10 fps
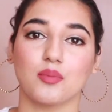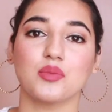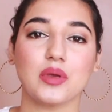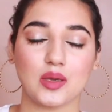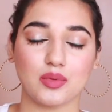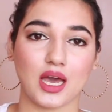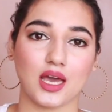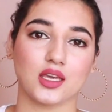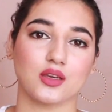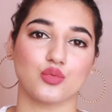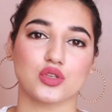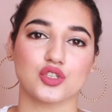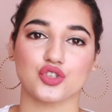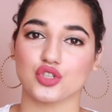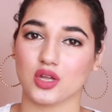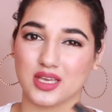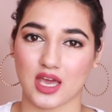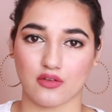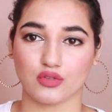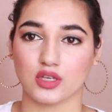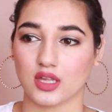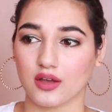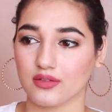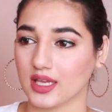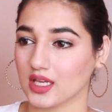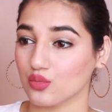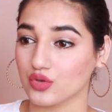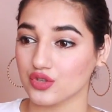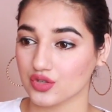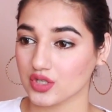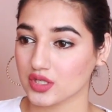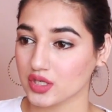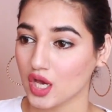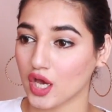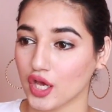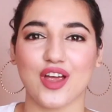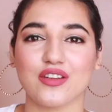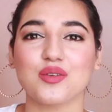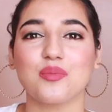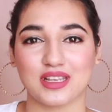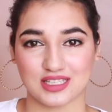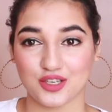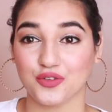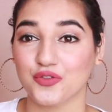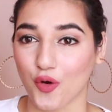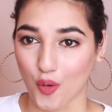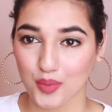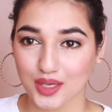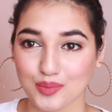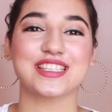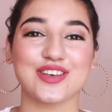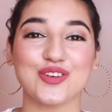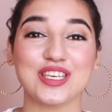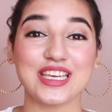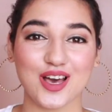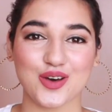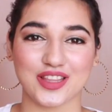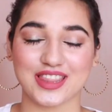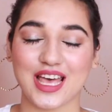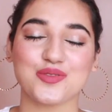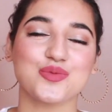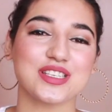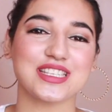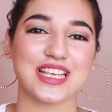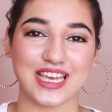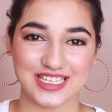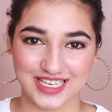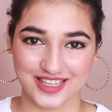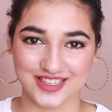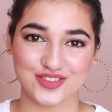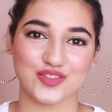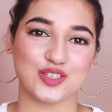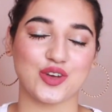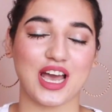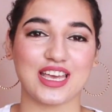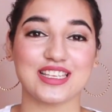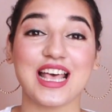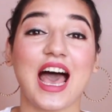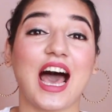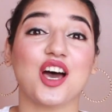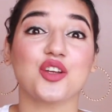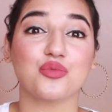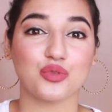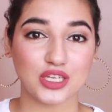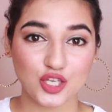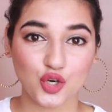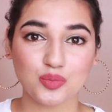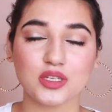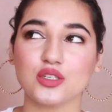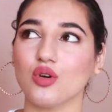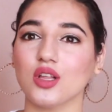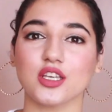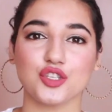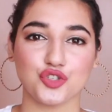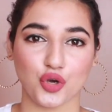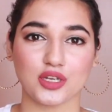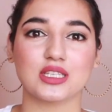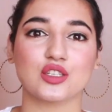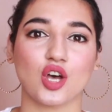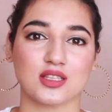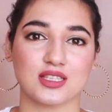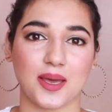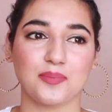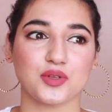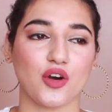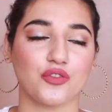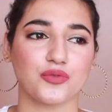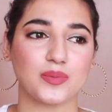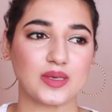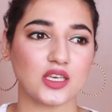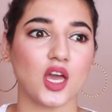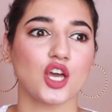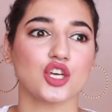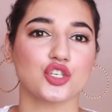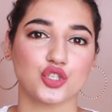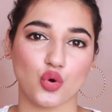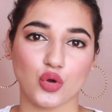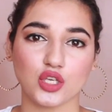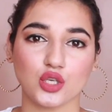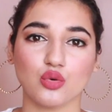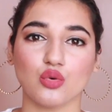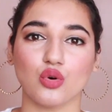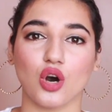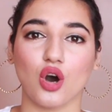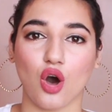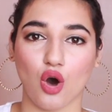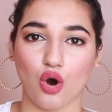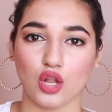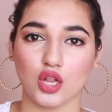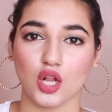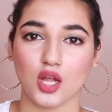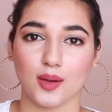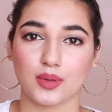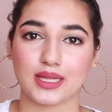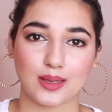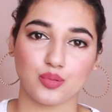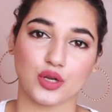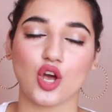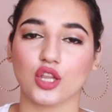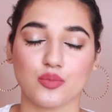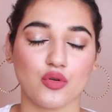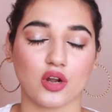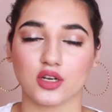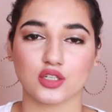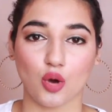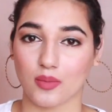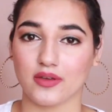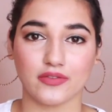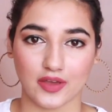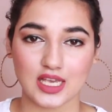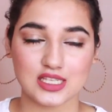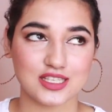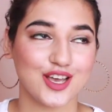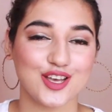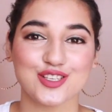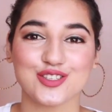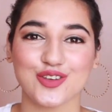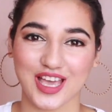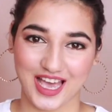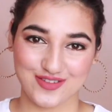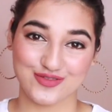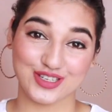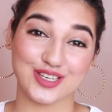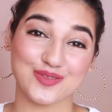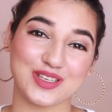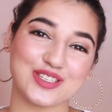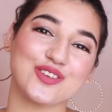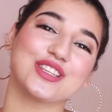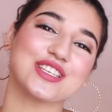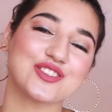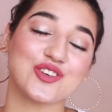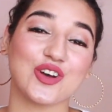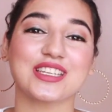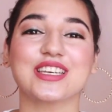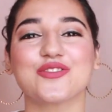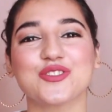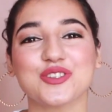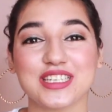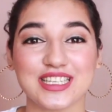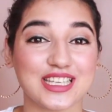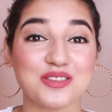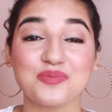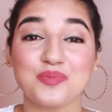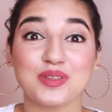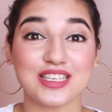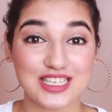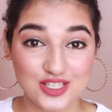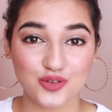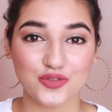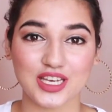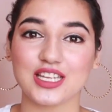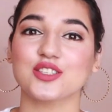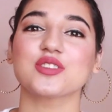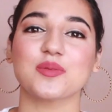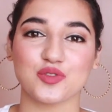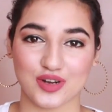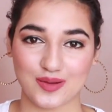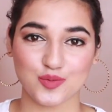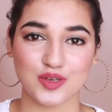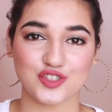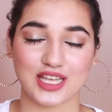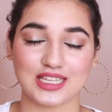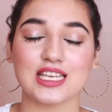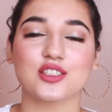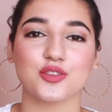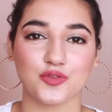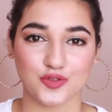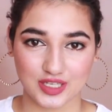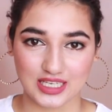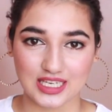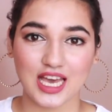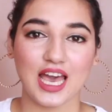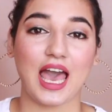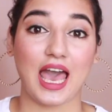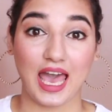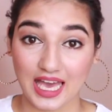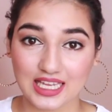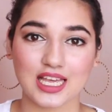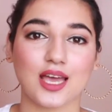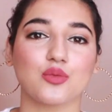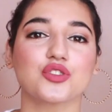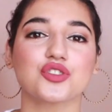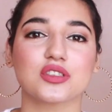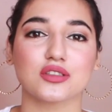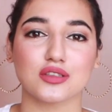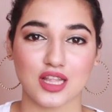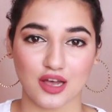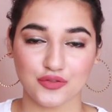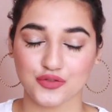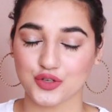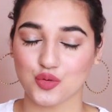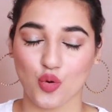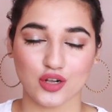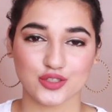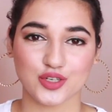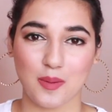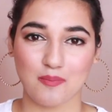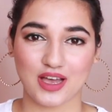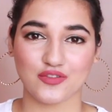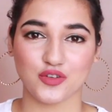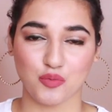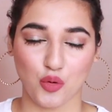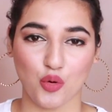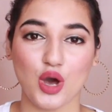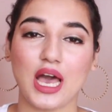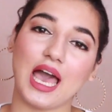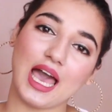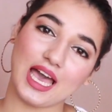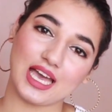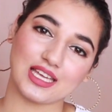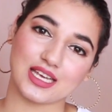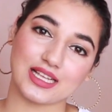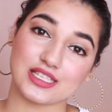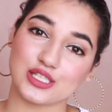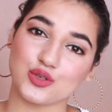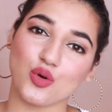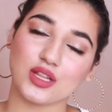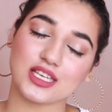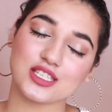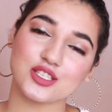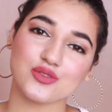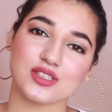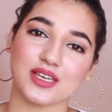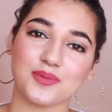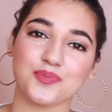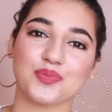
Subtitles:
but maybe I was just not careful enough. Like, it was just very messy for me. So yeah, that was it in this video, guys. I really hope that you all enjoyed this concept of me showing you a haul but like putting all the product on my face. So yeah, I really hope that you all enjoyed. If you did, then please don't forget to subscribe to my channel. It's free and I would just love for you all to come back for more, and I'll see you all next Tuesday.